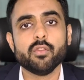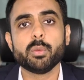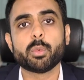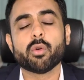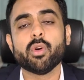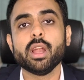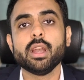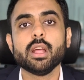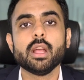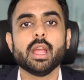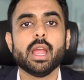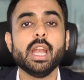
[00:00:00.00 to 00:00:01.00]
We
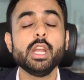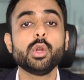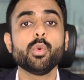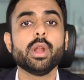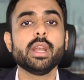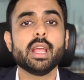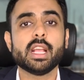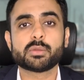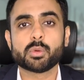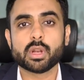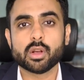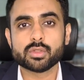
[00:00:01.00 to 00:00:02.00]
provide end-to-end
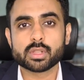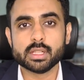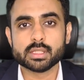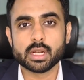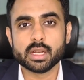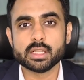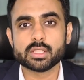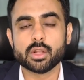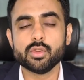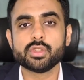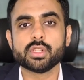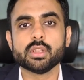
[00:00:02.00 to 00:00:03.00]
export house consulting
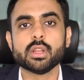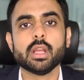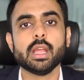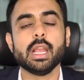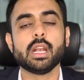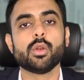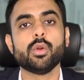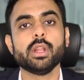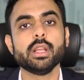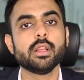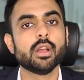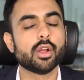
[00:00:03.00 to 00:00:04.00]
solution,
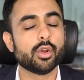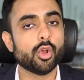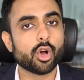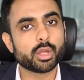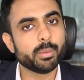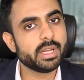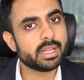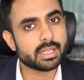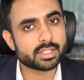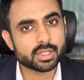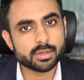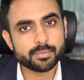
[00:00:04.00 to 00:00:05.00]
including
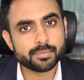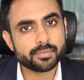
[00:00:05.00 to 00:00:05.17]
documentation,